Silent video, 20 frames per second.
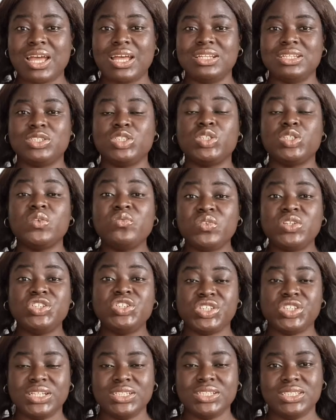and
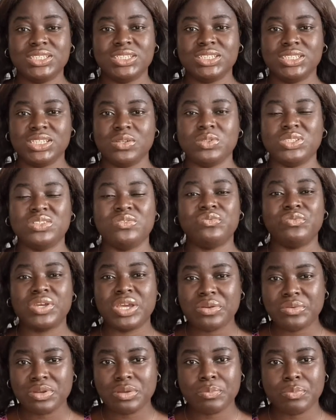sufficient details.
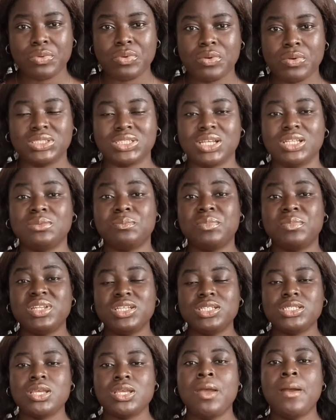Very important.
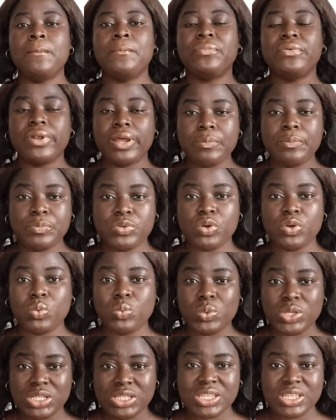Please prep your
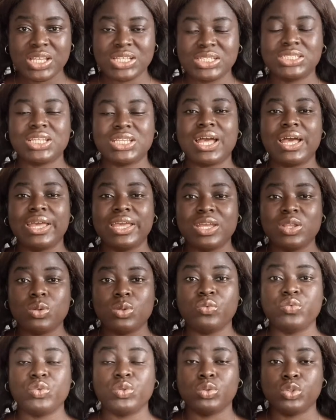witness ahead
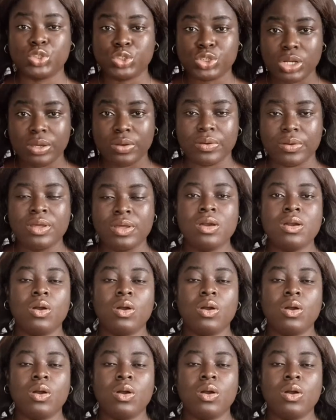of your trial.